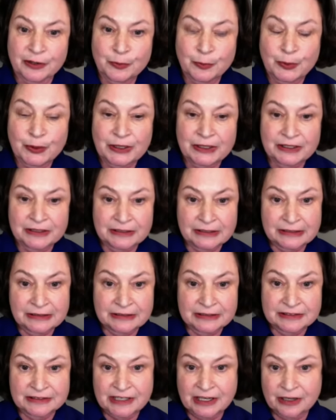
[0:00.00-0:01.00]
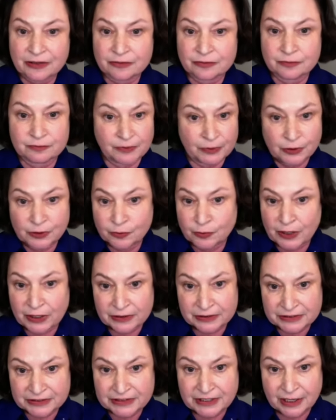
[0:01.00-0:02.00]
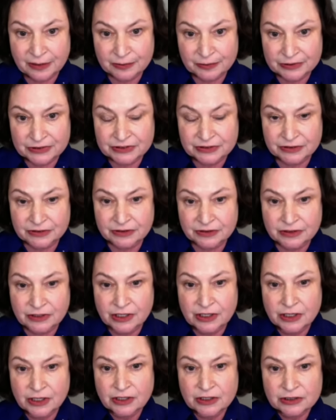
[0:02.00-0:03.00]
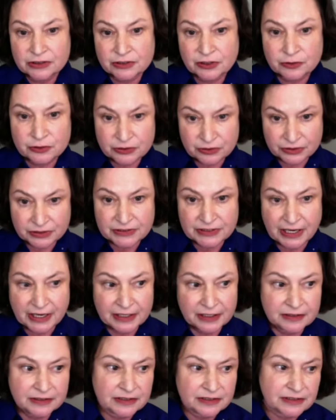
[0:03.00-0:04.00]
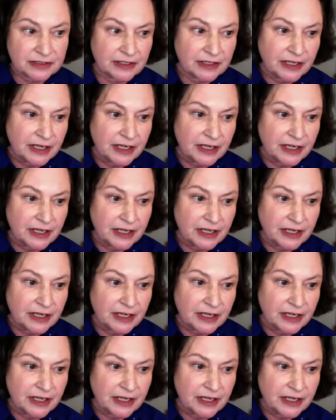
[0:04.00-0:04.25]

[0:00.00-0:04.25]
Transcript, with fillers: but it is now very well established in social science.